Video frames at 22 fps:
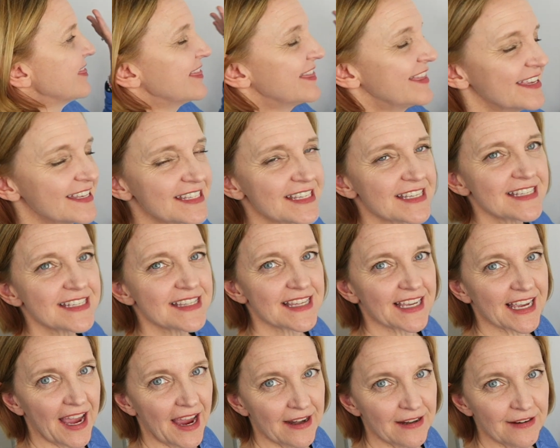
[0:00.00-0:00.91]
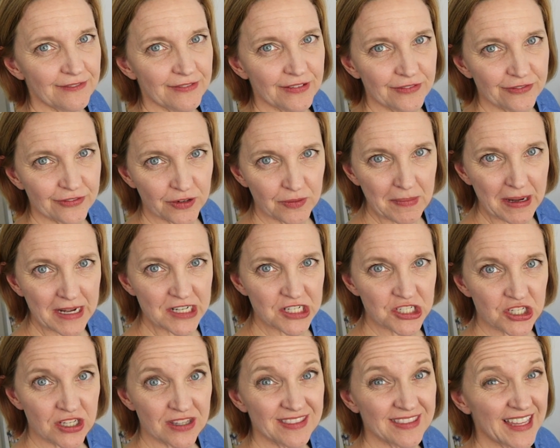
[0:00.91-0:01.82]
This is the kind of
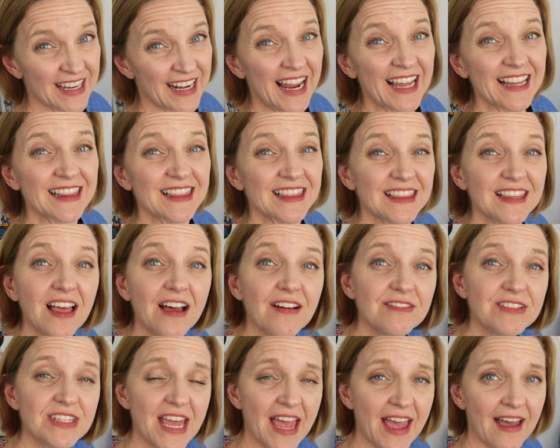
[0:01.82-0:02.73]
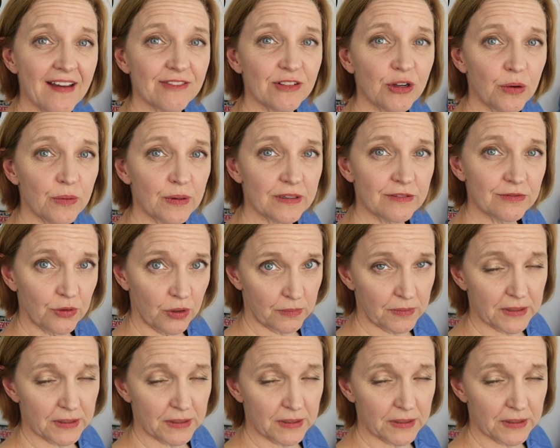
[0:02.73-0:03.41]
information that I love to have going forward.